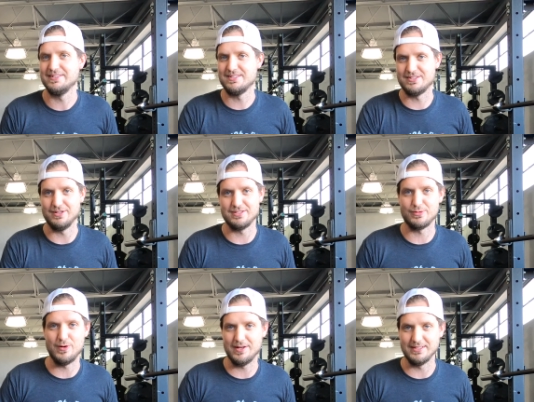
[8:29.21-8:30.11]
start
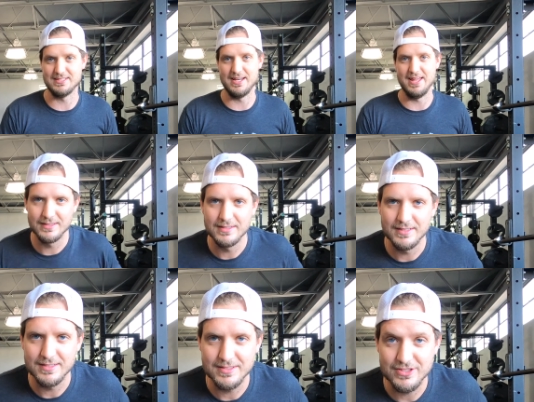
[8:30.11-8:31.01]
squatting today.
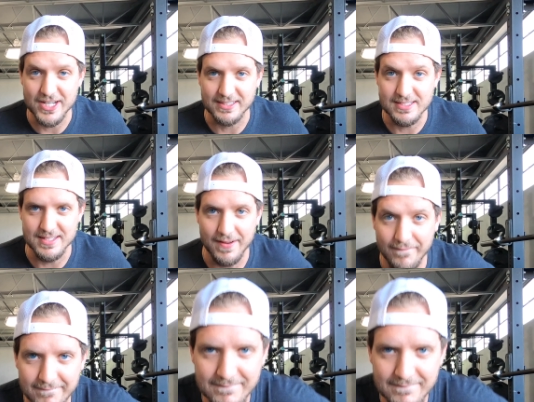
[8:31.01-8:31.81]
Check this out.